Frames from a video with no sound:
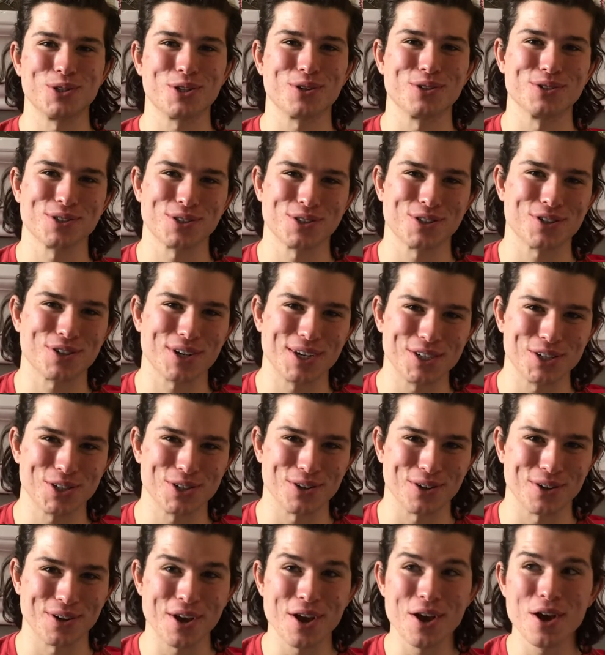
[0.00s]
concentration
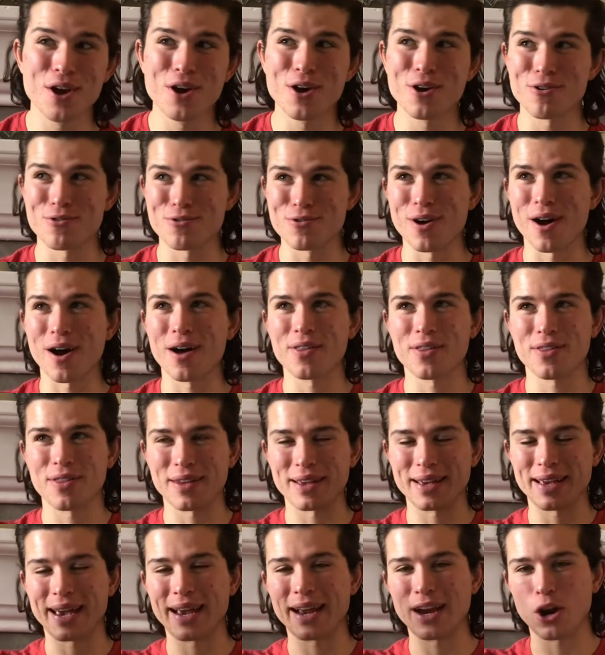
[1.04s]
on, rather
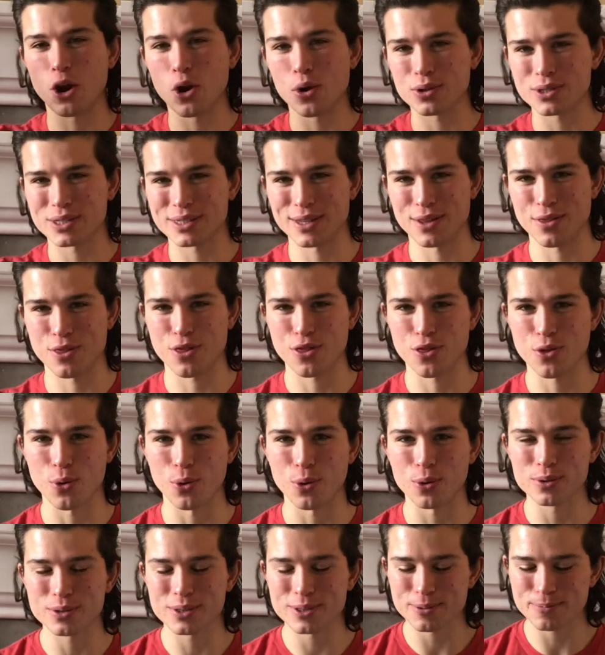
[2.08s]
than getting lost in
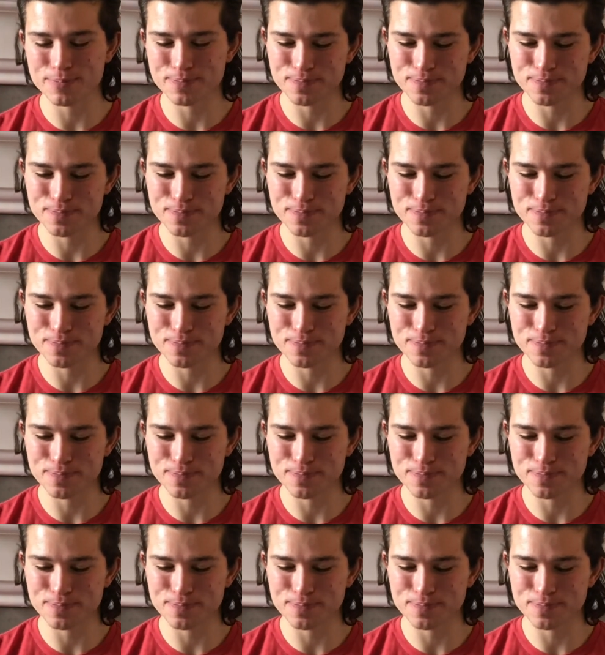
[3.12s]
thought.